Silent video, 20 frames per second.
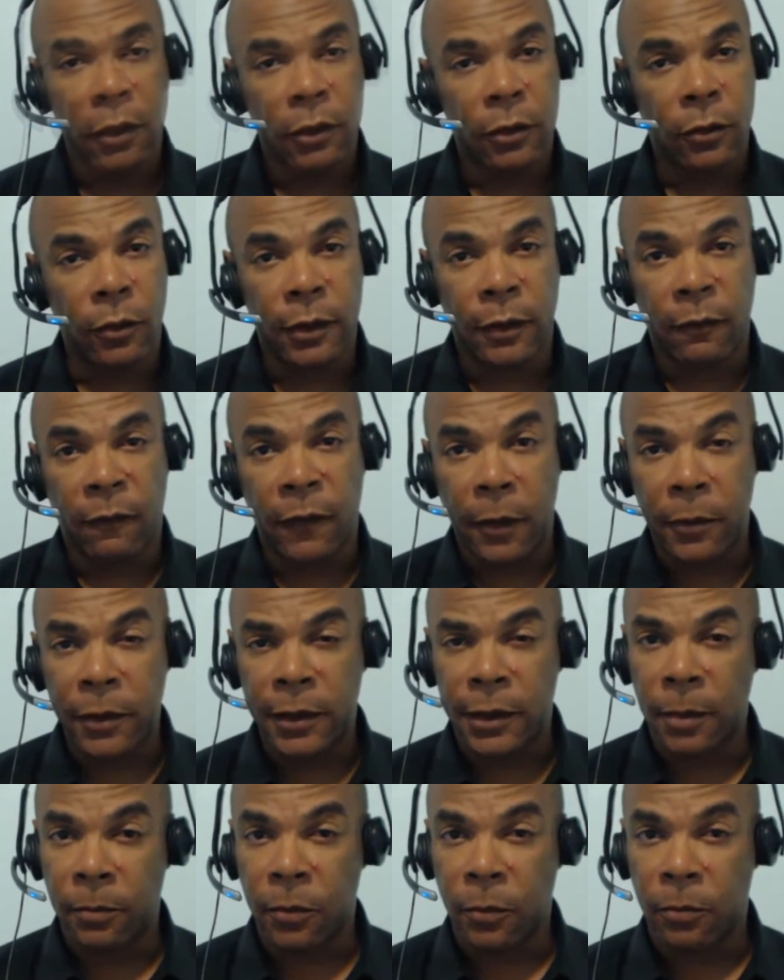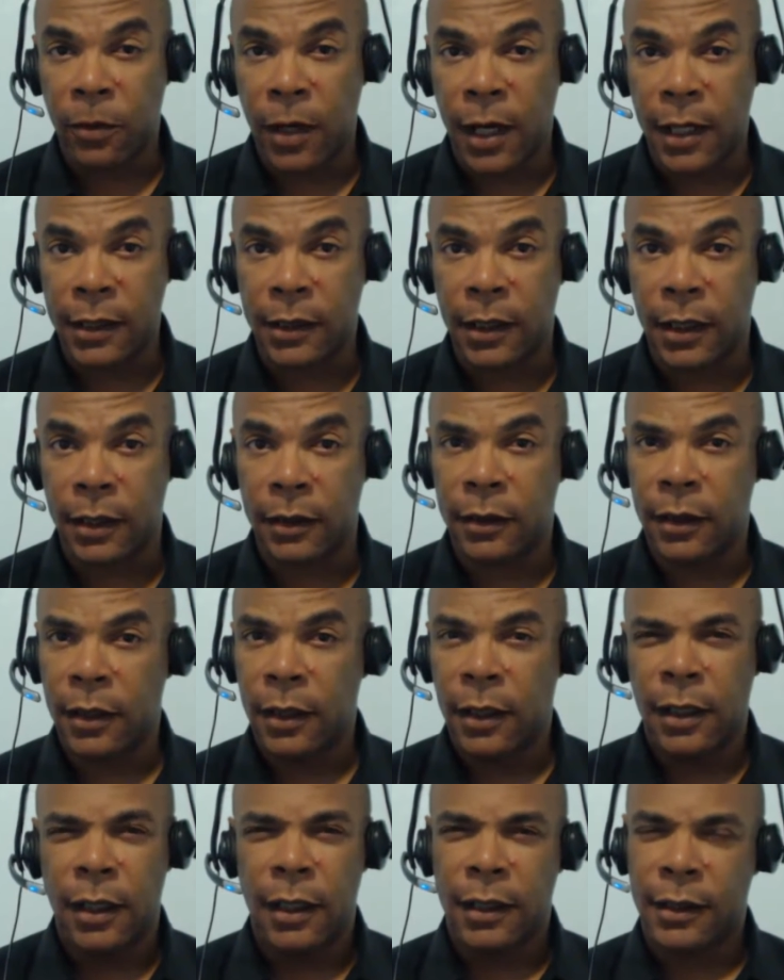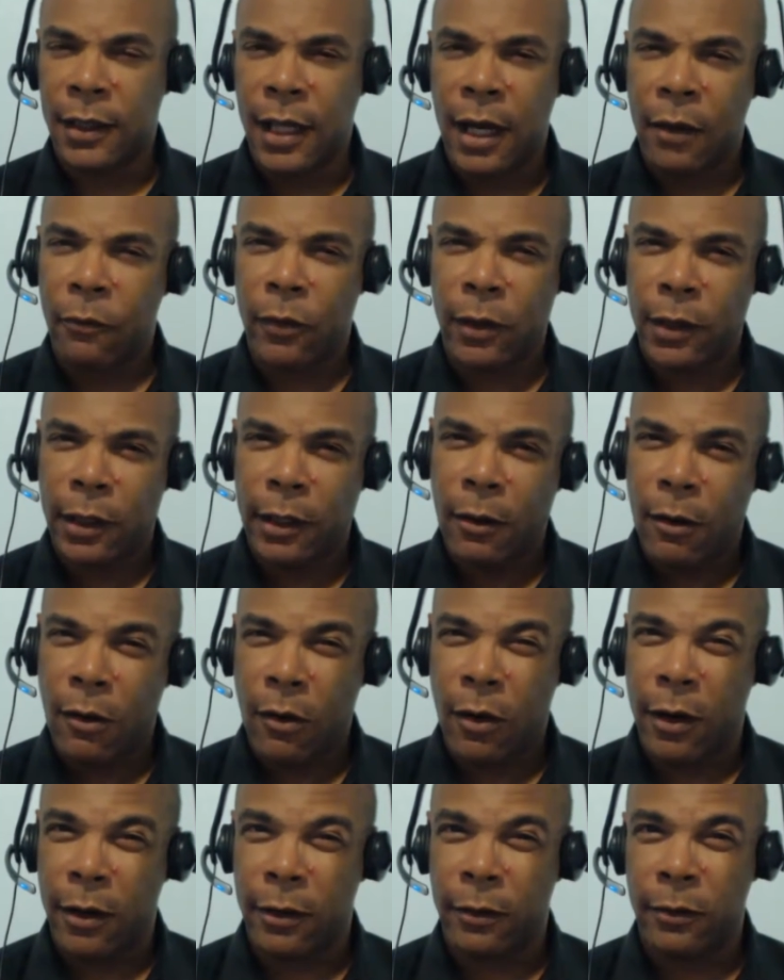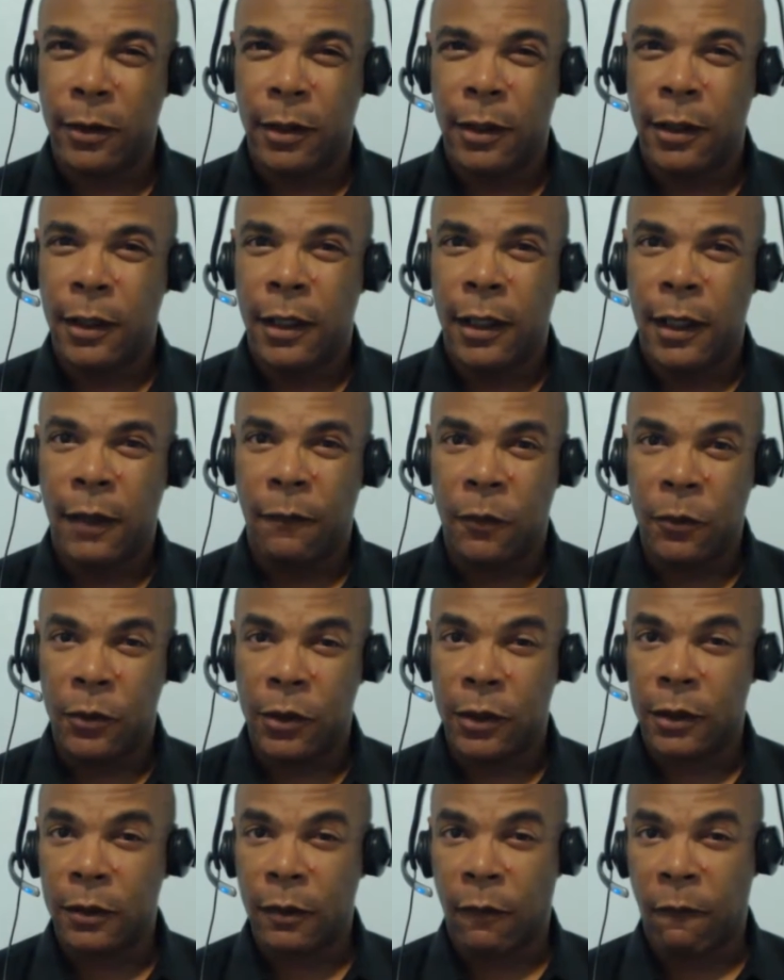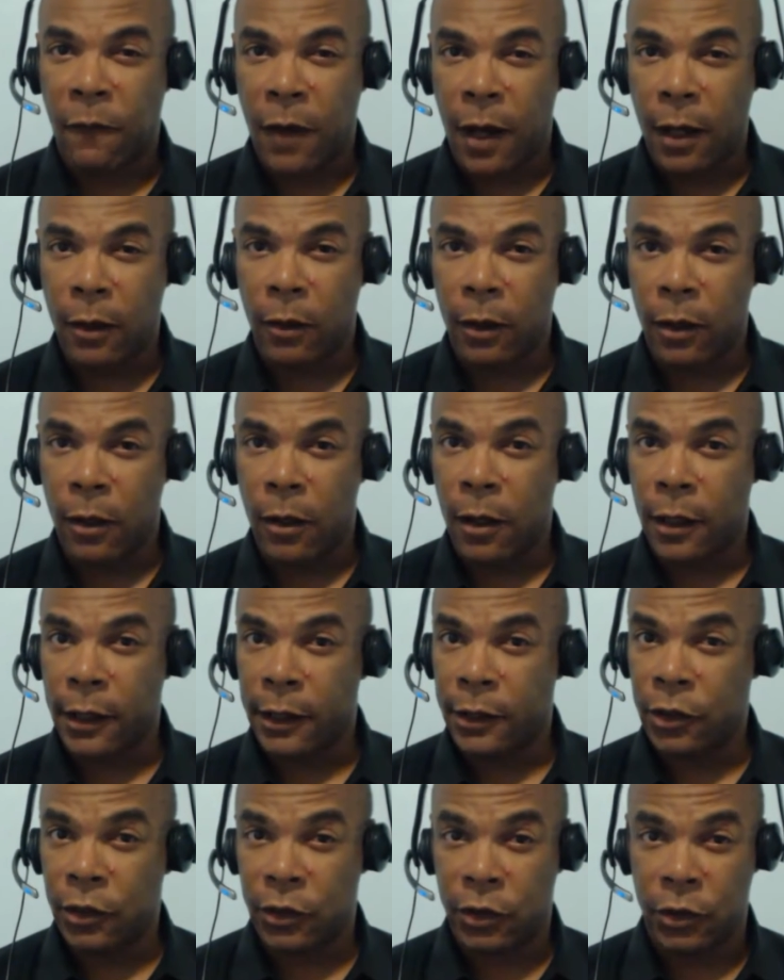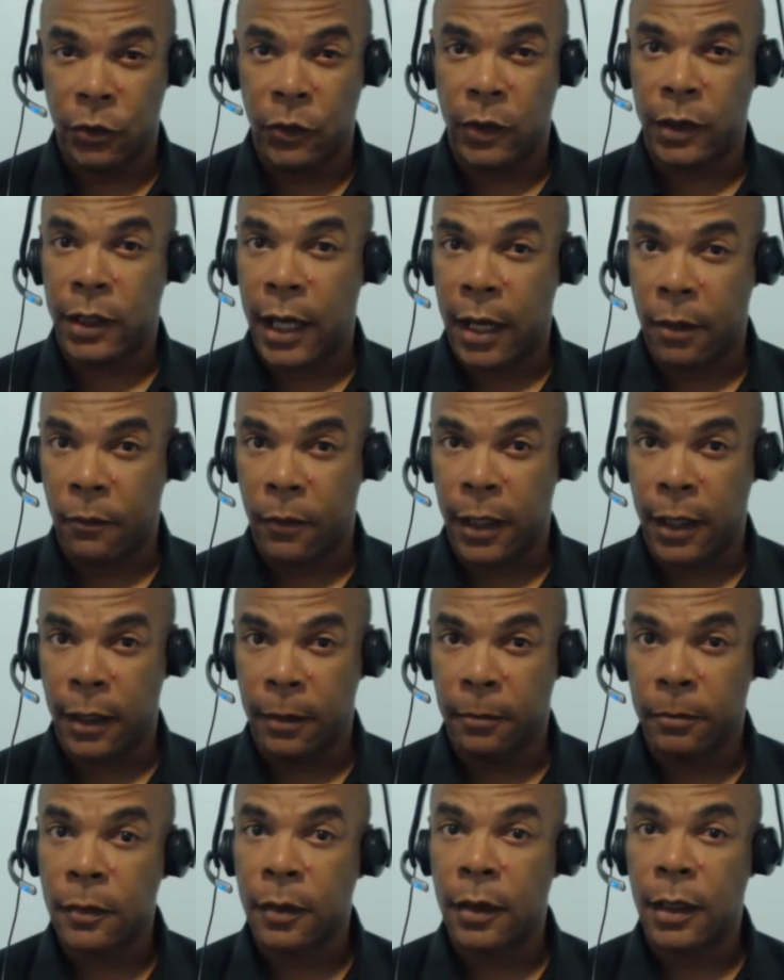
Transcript: So it's a very simple process. It's not really hard if you just follow along and just do it that way.